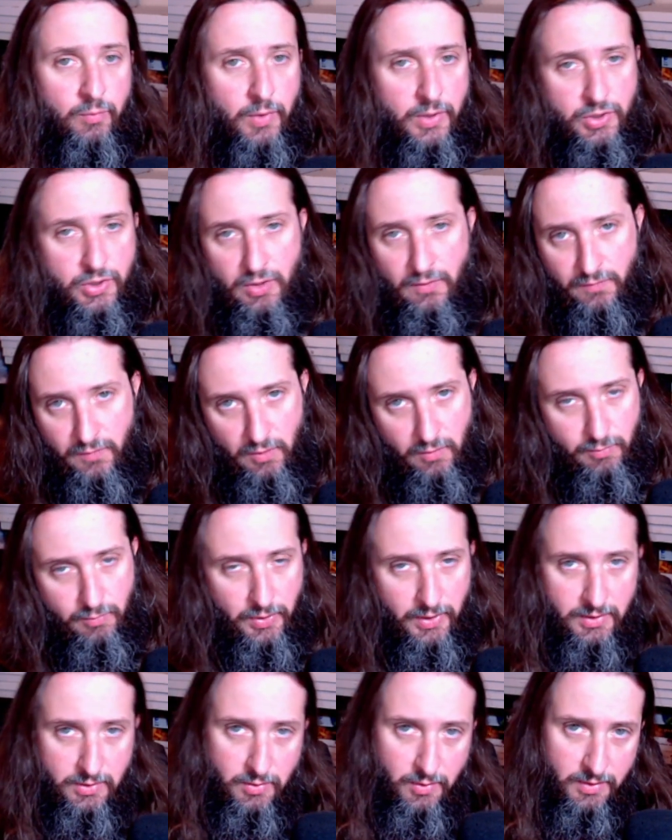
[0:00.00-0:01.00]
which if you
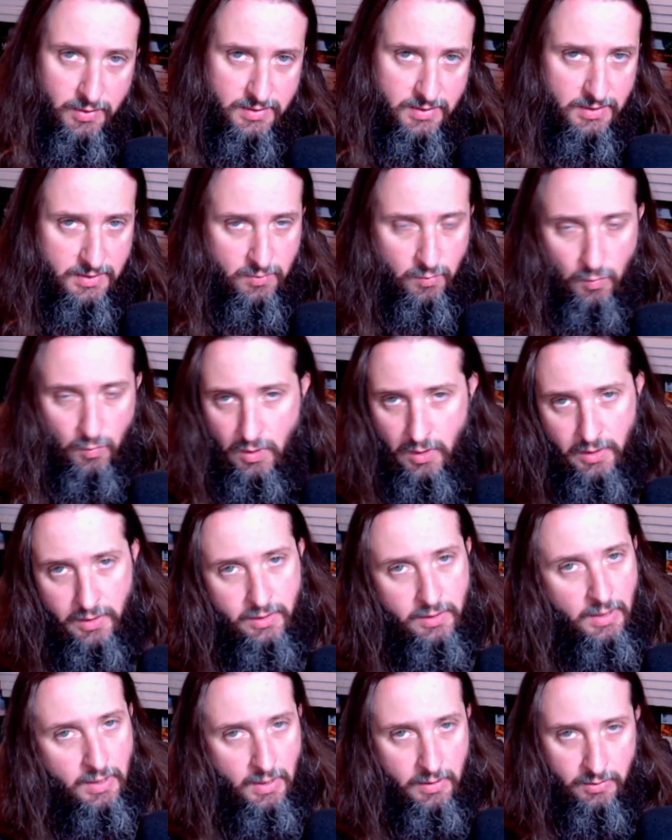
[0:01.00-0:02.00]
played during Season 1,